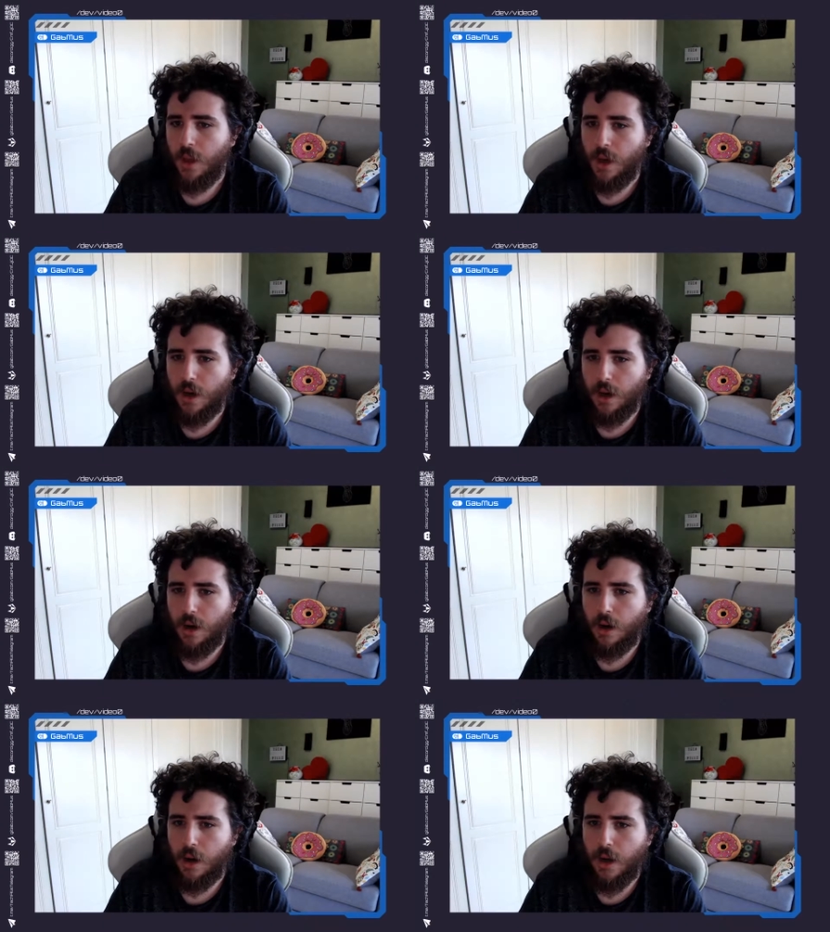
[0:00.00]

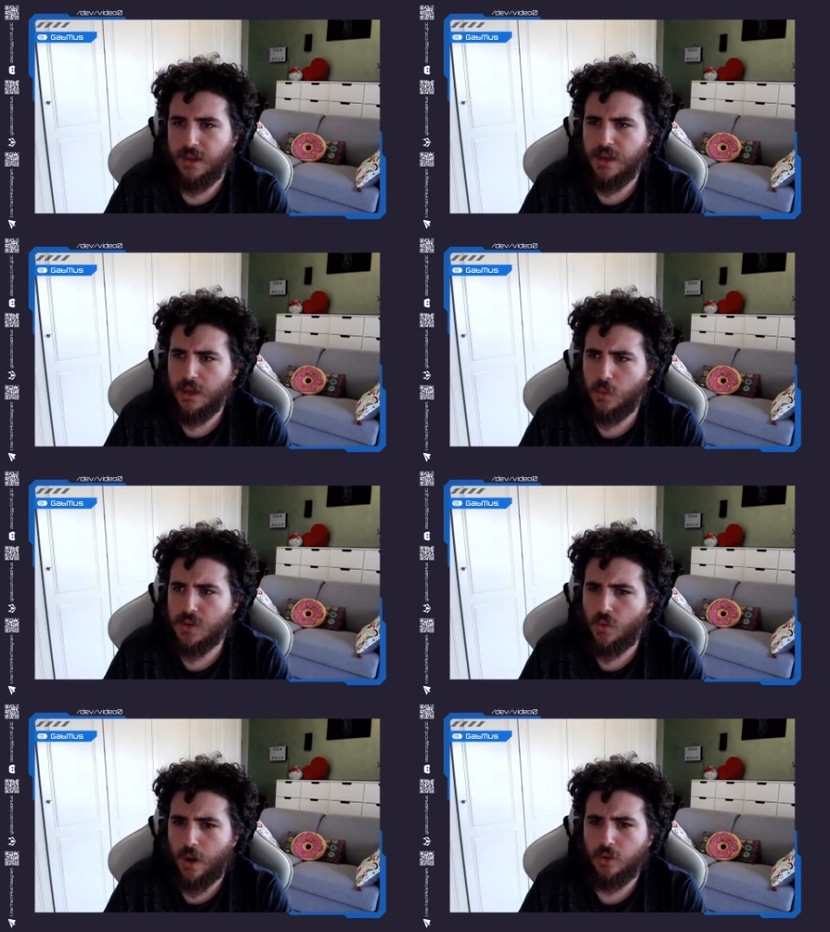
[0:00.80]
I think it was
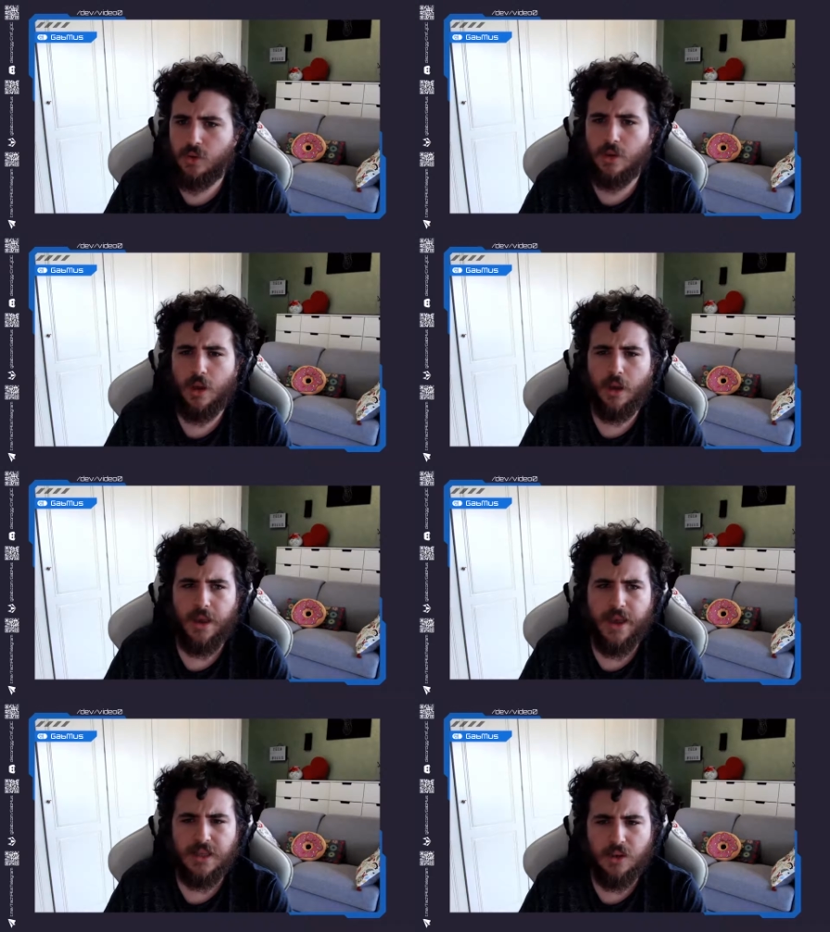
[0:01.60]
around
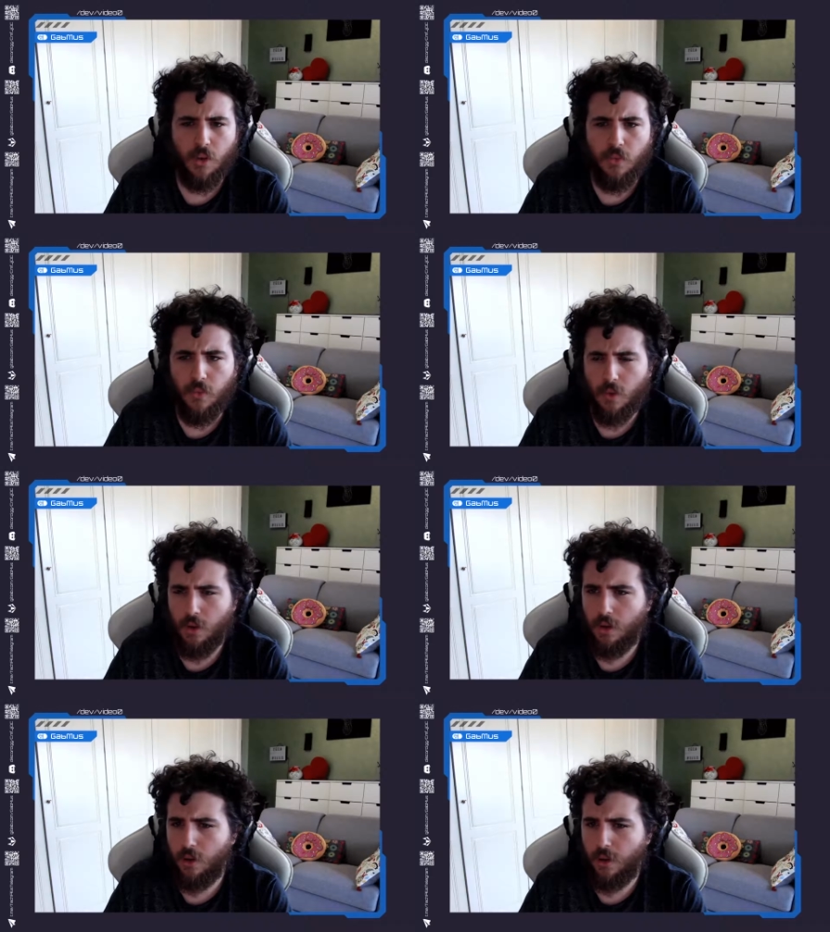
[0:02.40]

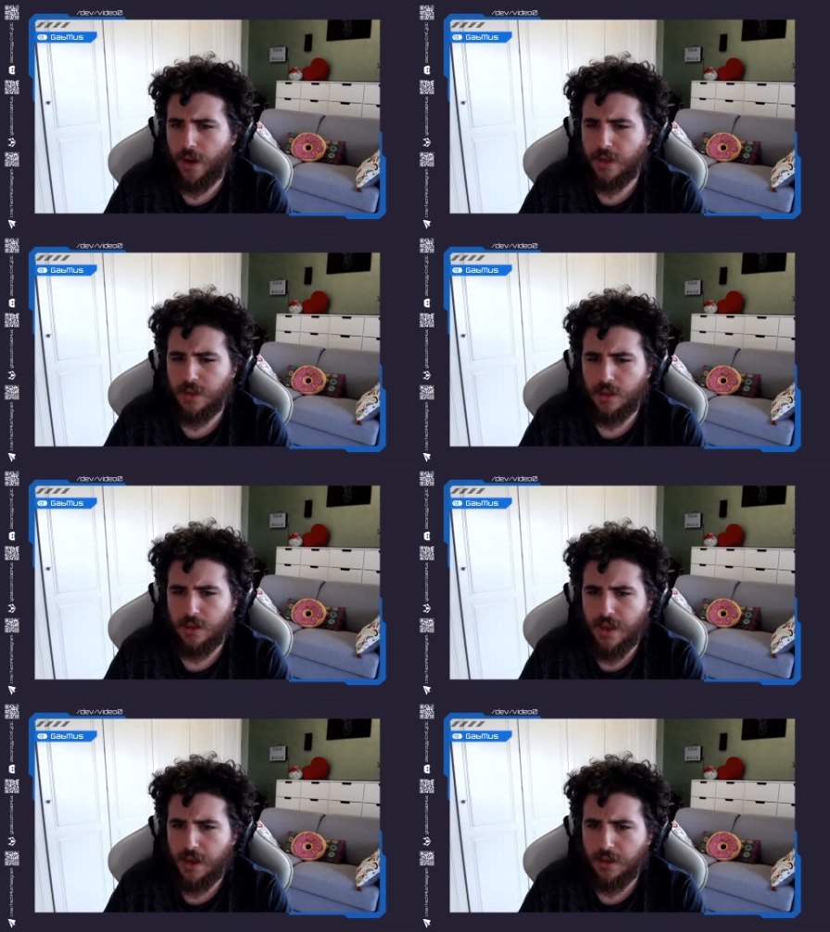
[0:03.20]
1804 or
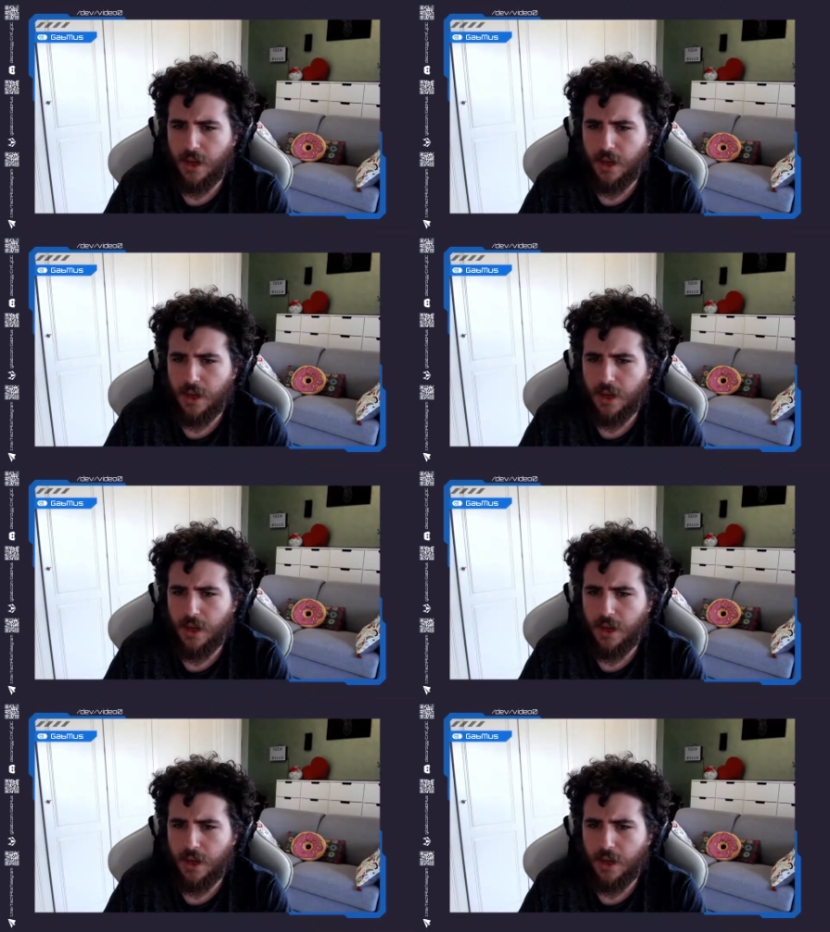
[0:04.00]
1810.